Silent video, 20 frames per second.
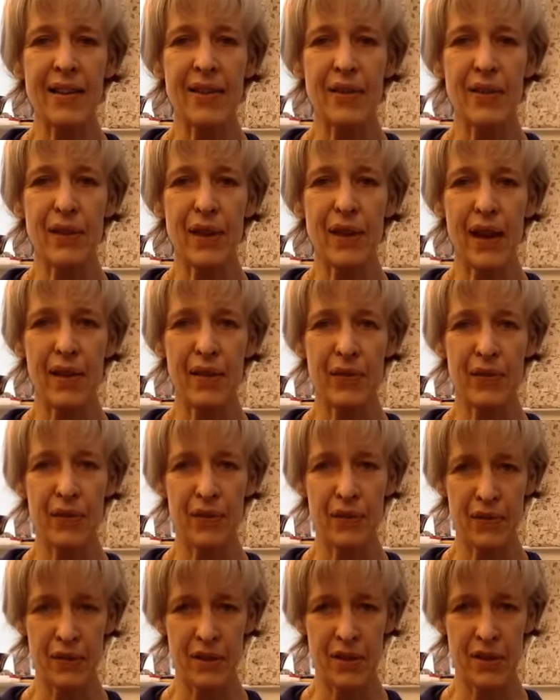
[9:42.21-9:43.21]
if you have
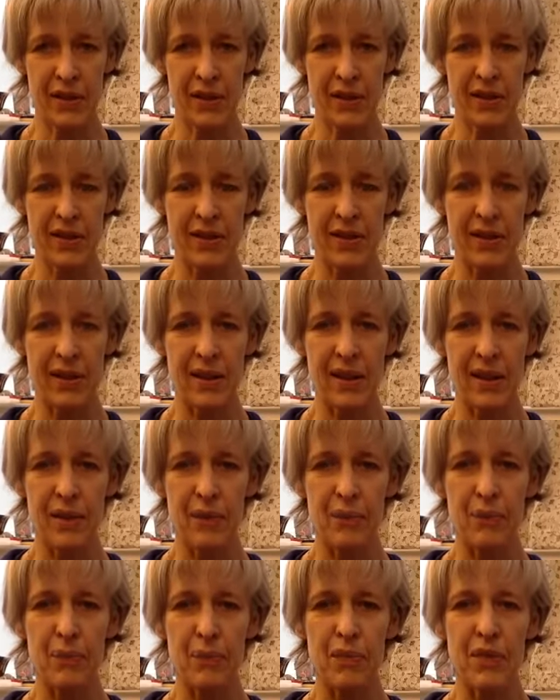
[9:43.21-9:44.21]
just
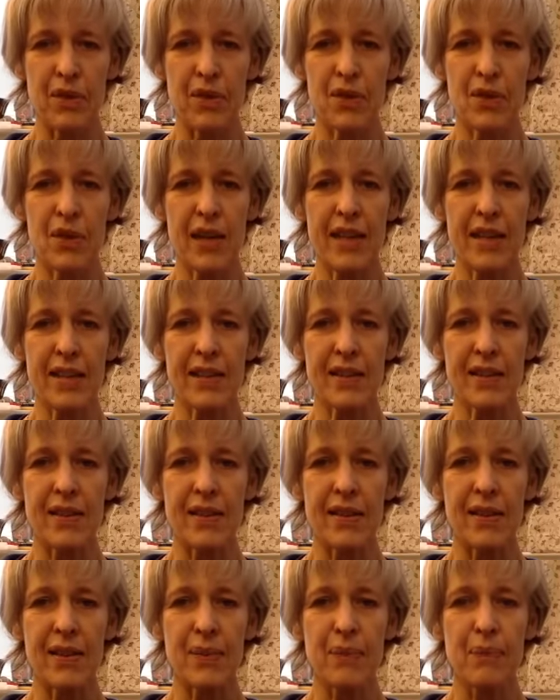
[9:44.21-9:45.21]
um,
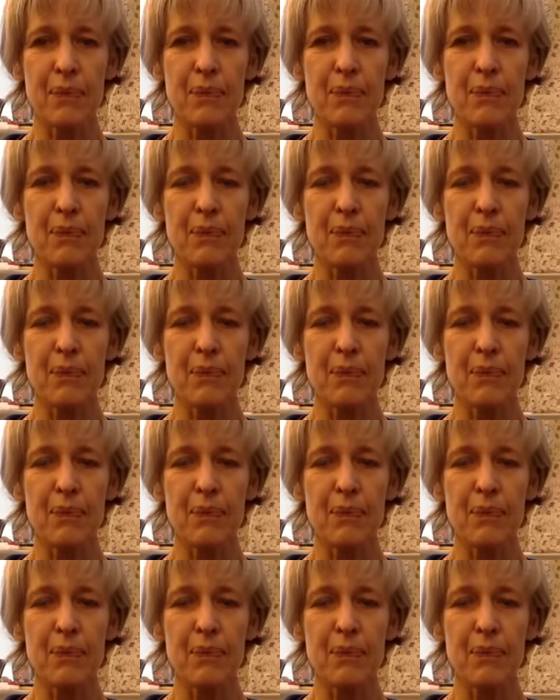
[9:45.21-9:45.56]
straightened them.